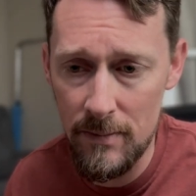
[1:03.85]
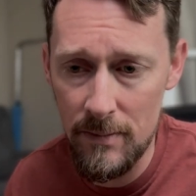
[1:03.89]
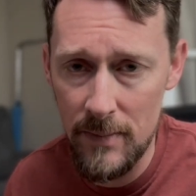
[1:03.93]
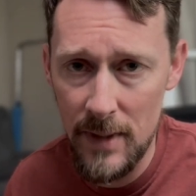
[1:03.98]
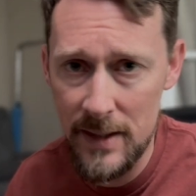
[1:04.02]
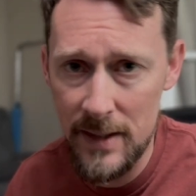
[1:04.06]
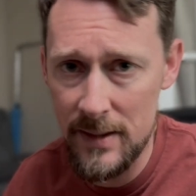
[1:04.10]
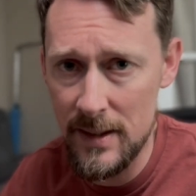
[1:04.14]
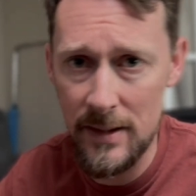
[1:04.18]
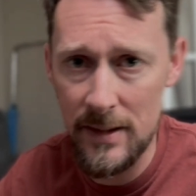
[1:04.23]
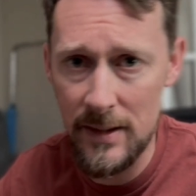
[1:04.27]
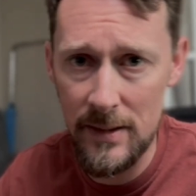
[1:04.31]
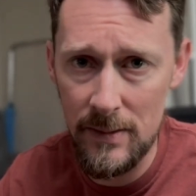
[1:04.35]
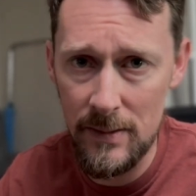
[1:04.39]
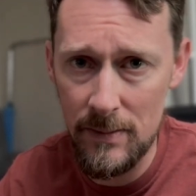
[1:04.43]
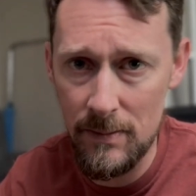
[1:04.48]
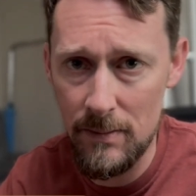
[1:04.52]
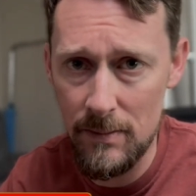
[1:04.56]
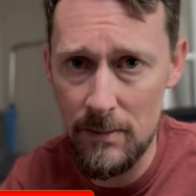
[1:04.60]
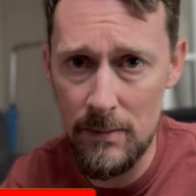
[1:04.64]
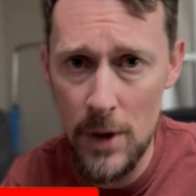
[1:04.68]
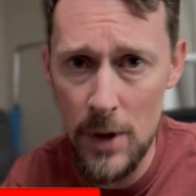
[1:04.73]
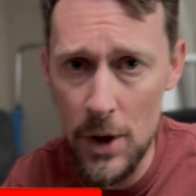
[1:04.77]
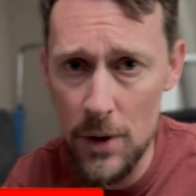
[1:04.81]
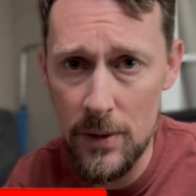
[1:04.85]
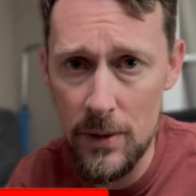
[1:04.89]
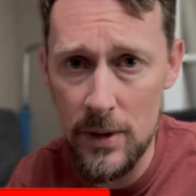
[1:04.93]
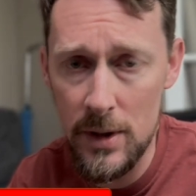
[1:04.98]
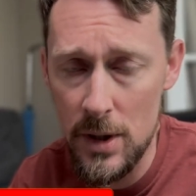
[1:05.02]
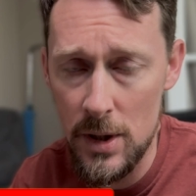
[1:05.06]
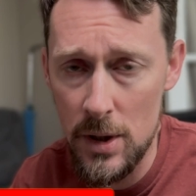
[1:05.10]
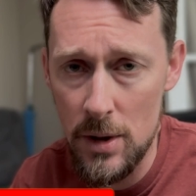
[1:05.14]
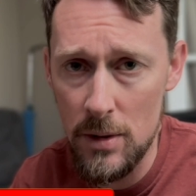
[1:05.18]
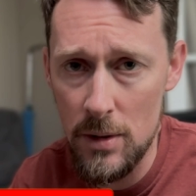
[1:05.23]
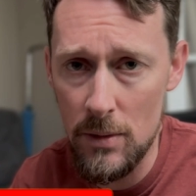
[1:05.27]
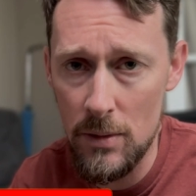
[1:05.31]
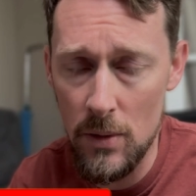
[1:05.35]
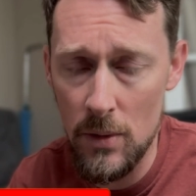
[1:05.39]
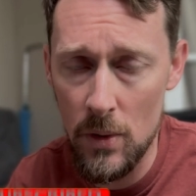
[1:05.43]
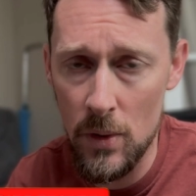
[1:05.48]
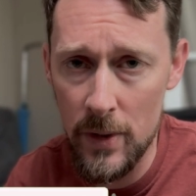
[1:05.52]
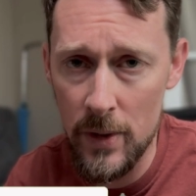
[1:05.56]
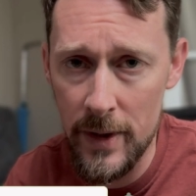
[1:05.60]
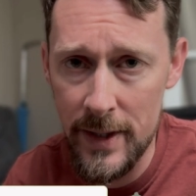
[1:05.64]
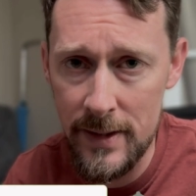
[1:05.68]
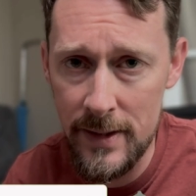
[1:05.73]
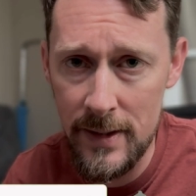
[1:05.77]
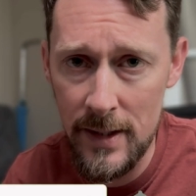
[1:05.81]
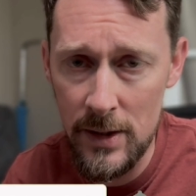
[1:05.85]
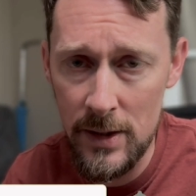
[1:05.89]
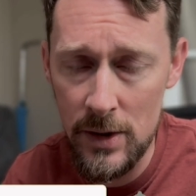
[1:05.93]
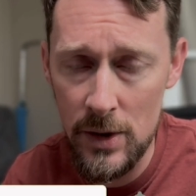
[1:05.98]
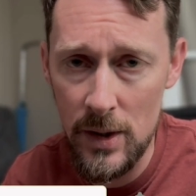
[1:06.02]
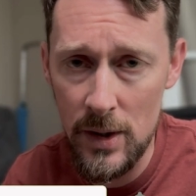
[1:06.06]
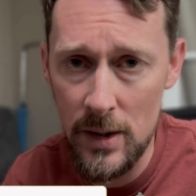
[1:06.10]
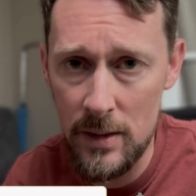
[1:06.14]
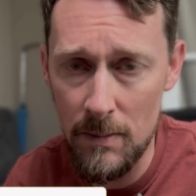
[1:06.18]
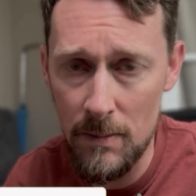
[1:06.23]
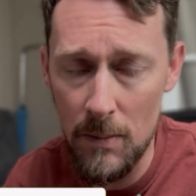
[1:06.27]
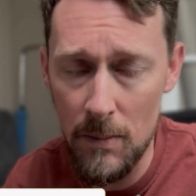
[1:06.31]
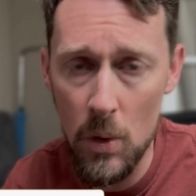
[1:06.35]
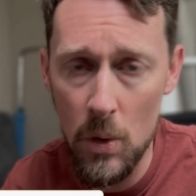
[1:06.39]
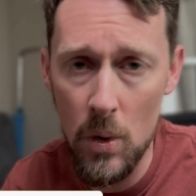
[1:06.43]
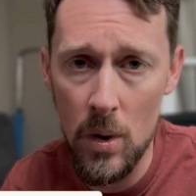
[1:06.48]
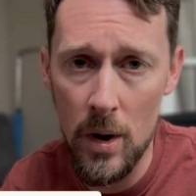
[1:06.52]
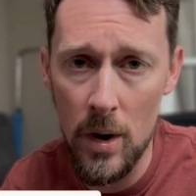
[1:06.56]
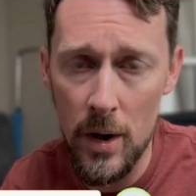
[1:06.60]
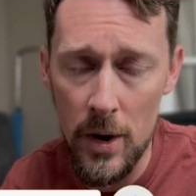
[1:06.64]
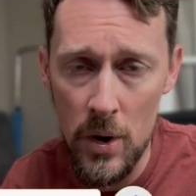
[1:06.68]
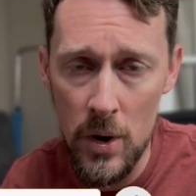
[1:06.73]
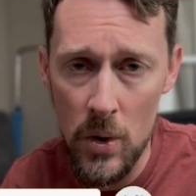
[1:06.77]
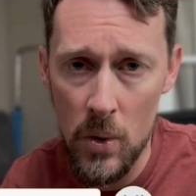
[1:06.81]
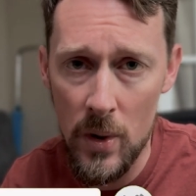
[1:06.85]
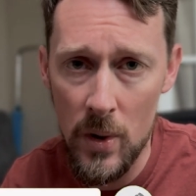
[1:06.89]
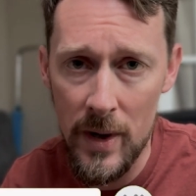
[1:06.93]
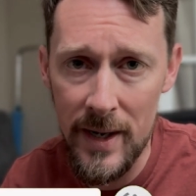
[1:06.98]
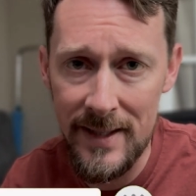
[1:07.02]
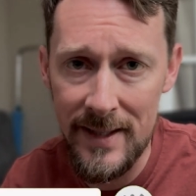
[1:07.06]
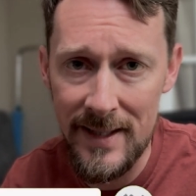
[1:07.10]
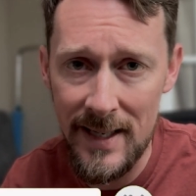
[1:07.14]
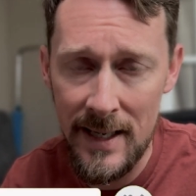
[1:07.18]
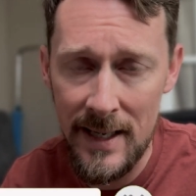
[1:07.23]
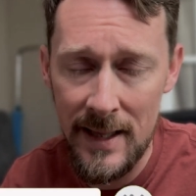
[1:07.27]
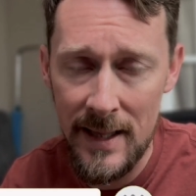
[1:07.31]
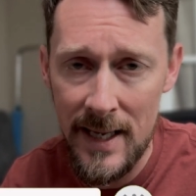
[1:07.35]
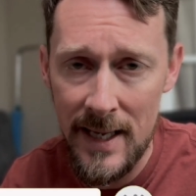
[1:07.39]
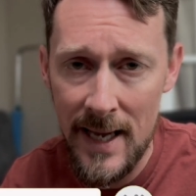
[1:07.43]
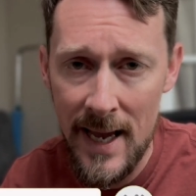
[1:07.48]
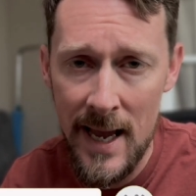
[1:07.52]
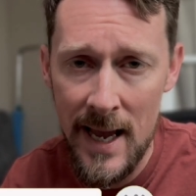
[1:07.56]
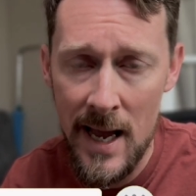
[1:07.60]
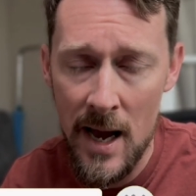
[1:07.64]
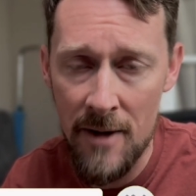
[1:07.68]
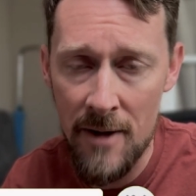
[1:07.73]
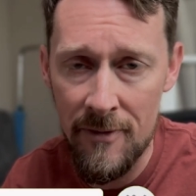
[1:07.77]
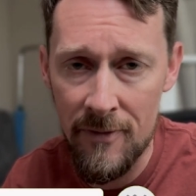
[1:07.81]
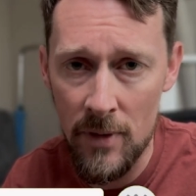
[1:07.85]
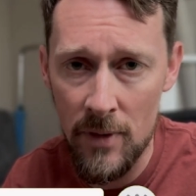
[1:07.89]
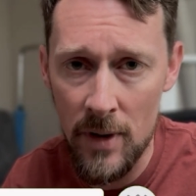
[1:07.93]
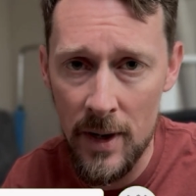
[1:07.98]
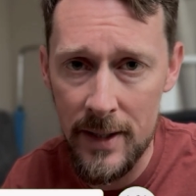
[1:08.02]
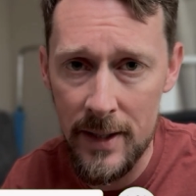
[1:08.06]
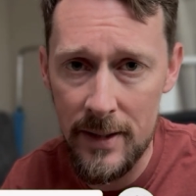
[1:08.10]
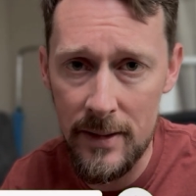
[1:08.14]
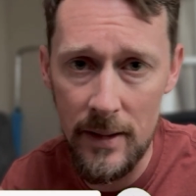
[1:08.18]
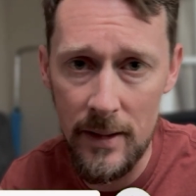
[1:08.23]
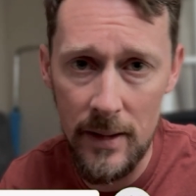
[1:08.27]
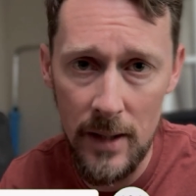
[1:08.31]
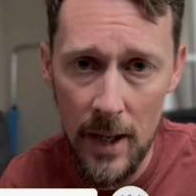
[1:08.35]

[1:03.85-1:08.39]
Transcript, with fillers: Is this news to you, or is this just more noise in the A I front?